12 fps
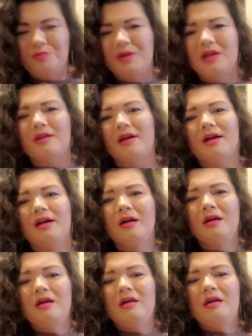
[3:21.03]
be there.
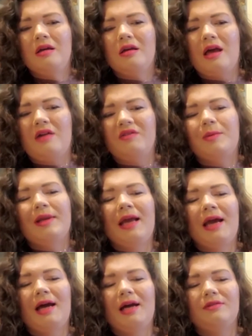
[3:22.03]
Everybody
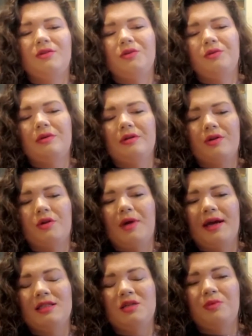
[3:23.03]
had the
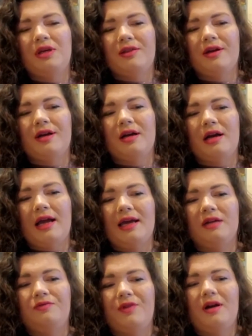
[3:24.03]
right to be there,
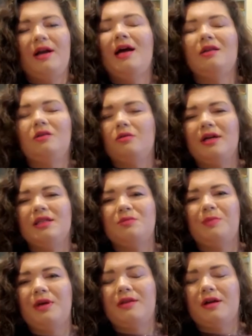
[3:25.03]
and Farrah had the right to
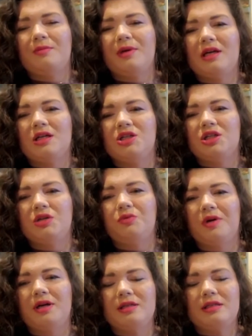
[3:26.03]
be there because she
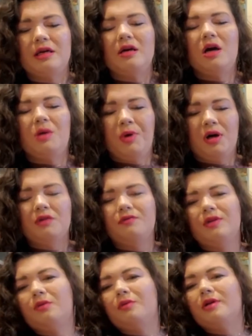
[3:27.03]
was a part of
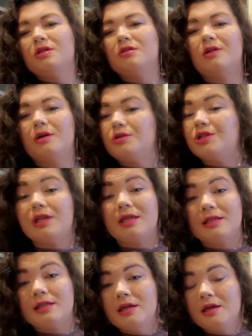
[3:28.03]
the original OGs,